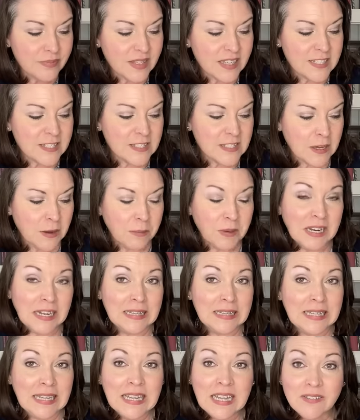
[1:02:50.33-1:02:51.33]
So I'm gonna
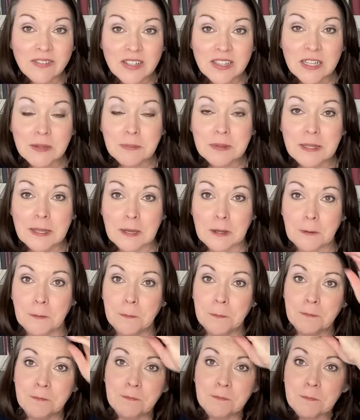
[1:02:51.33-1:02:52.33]
link everything below
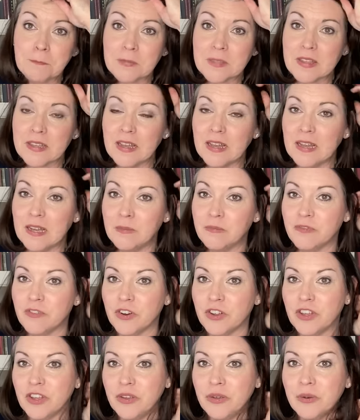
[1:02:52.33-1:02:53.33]
um, for
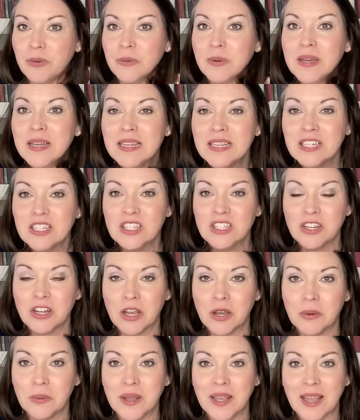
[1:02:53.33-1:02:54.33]
you to
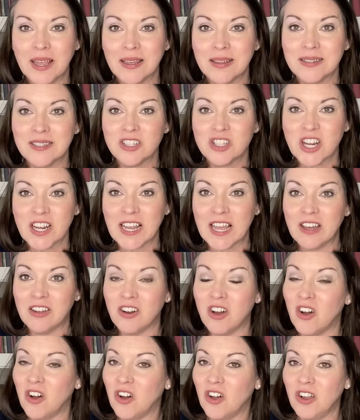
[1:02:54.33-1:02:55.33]
go and check out
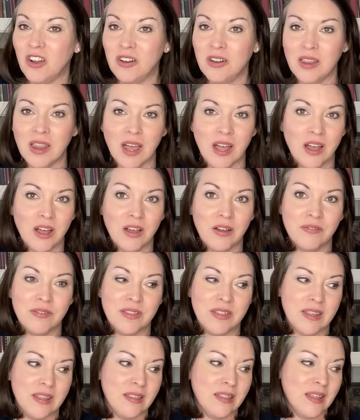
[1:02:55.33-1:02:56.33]
all of
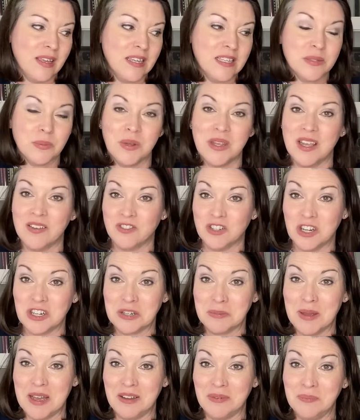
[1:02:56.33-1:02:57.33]
the things we have talked
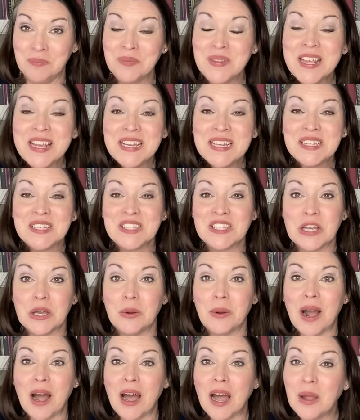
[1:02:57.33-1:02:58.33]
about.
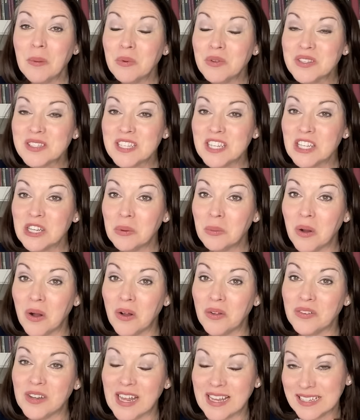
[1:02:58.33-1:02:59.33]
So I will see you
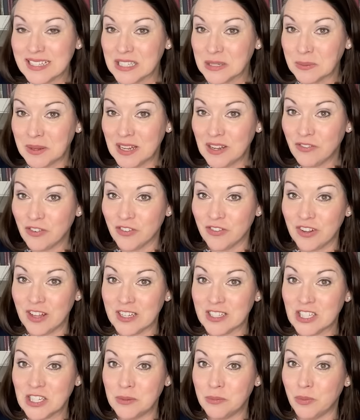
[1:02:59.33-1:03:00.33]
all next week for
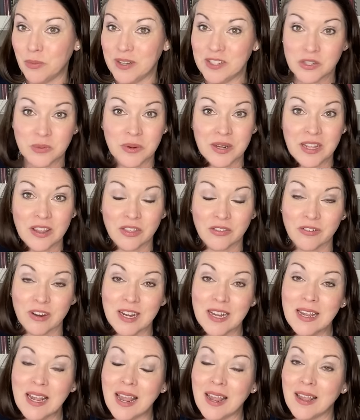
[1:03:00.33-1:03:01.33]
FlossTube one
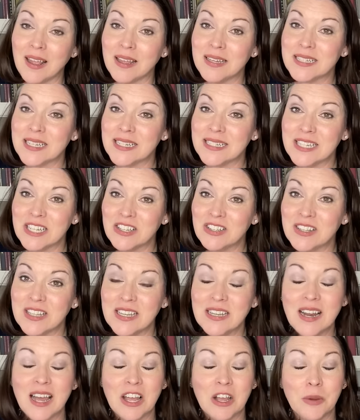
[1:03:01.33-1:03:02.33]
twenty-three. And until
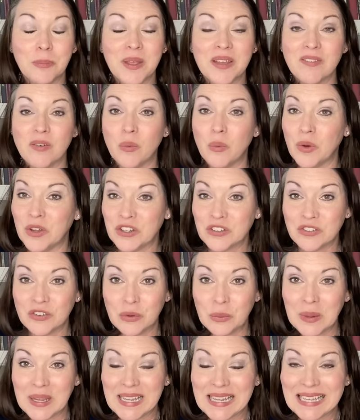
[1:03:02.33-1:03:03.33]
then, I hope you have a wonderful
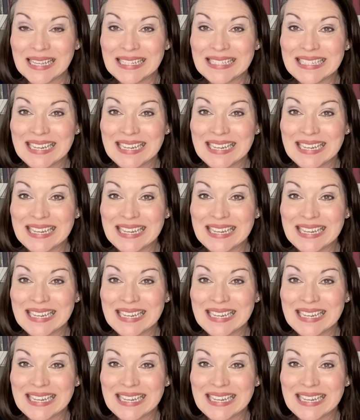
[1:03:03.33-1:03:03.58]
weekend